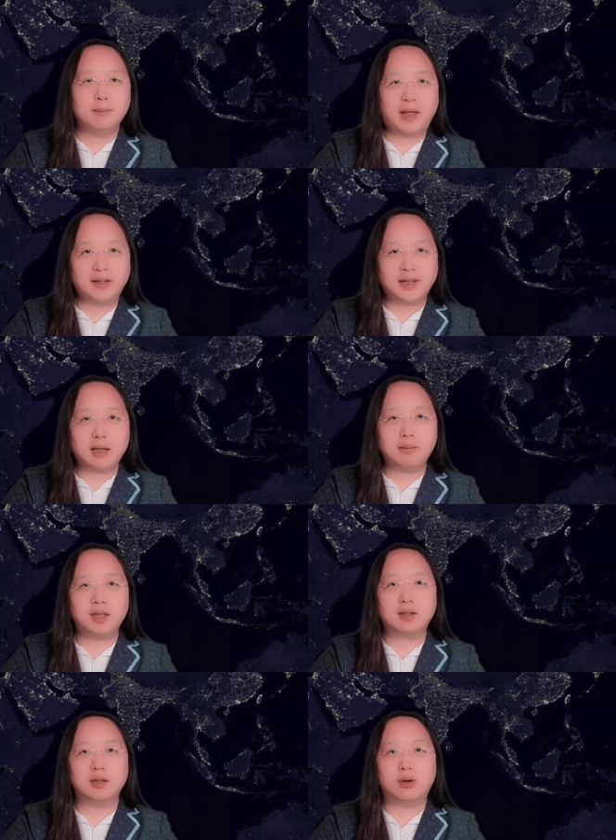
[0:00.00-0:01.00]

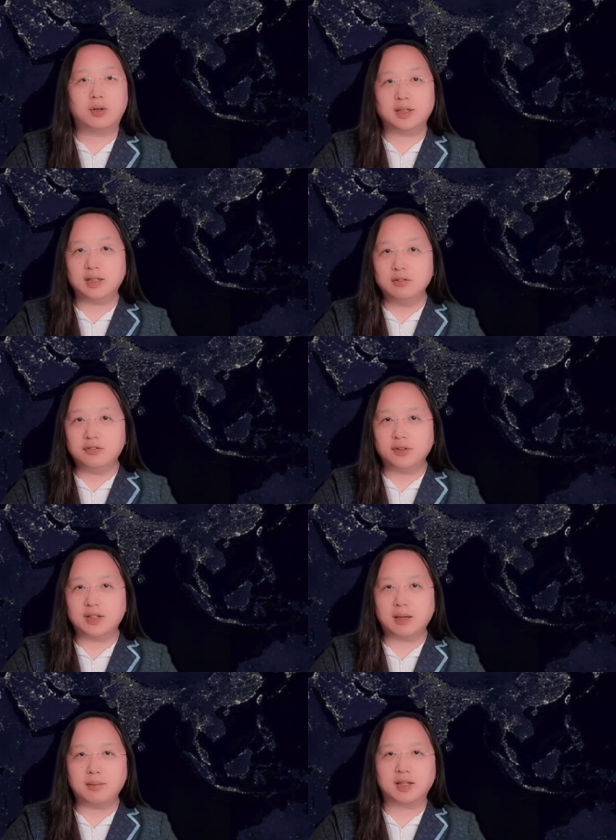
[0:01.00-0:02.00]
pandemic, or the
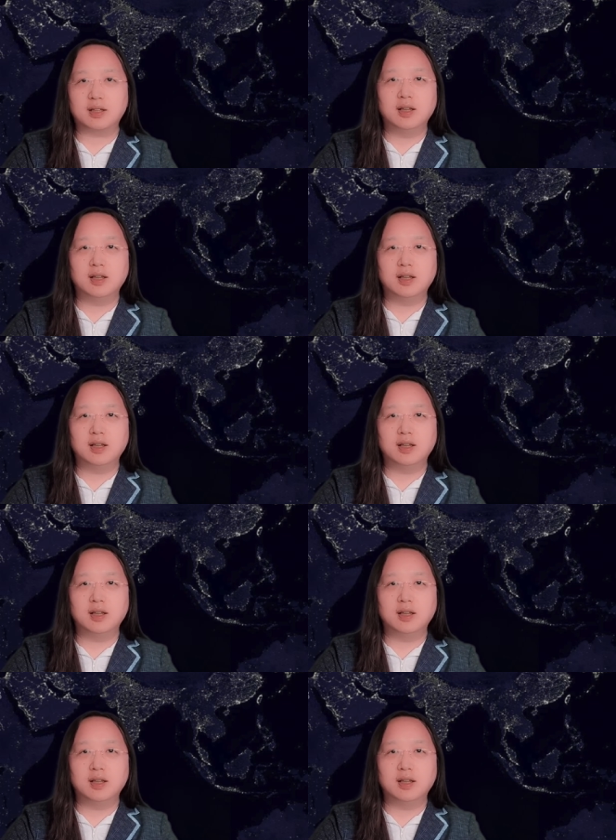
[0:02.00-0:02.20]
infodemic,